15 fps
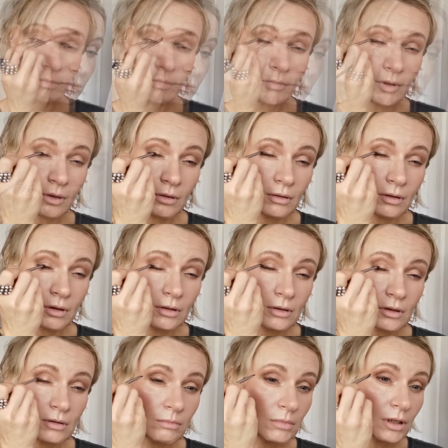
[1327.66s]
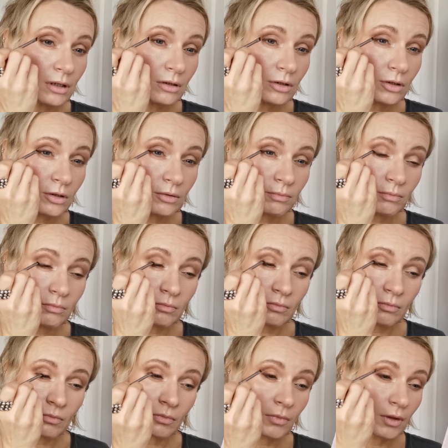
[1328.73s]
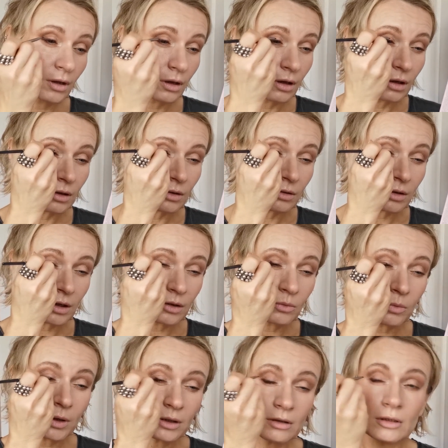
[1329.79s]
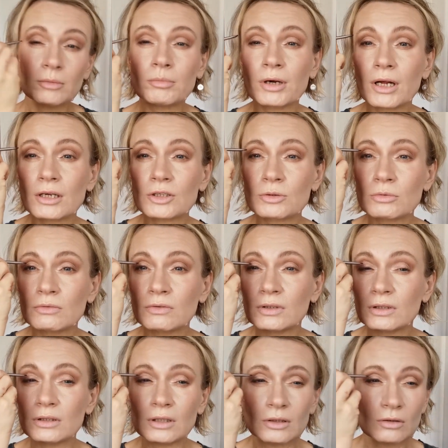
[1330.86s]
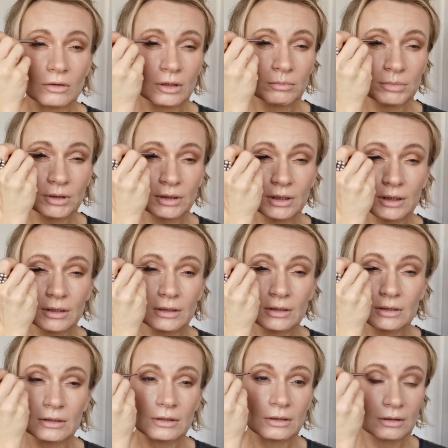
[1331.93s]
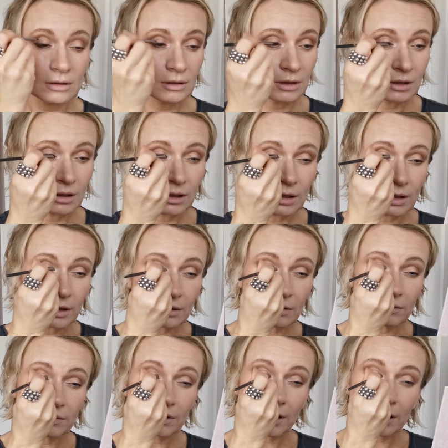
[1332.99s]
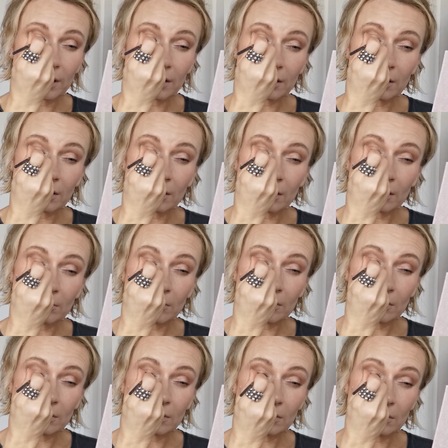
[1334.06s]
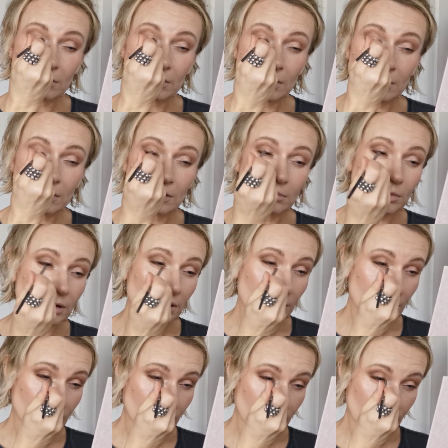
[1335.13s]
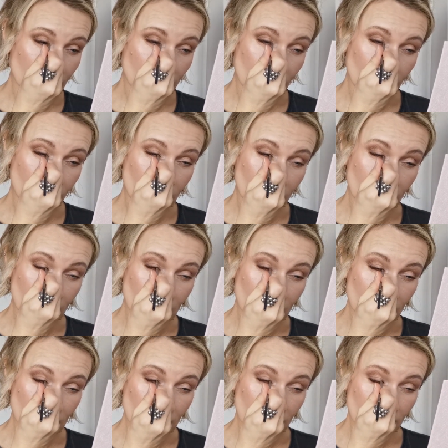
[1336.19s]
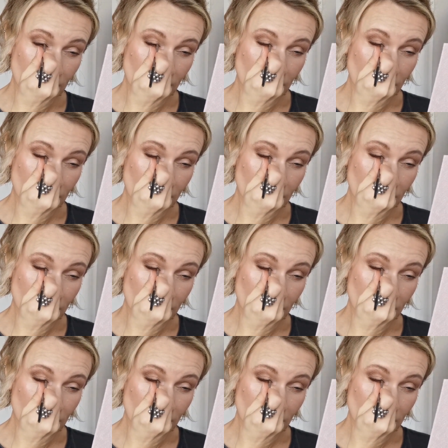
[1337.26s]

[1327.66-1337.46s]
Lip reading: And you can smudge. You can wet the brush with it, and gonna be nice, kind of dark. I'm gonna do a little bit in the corners.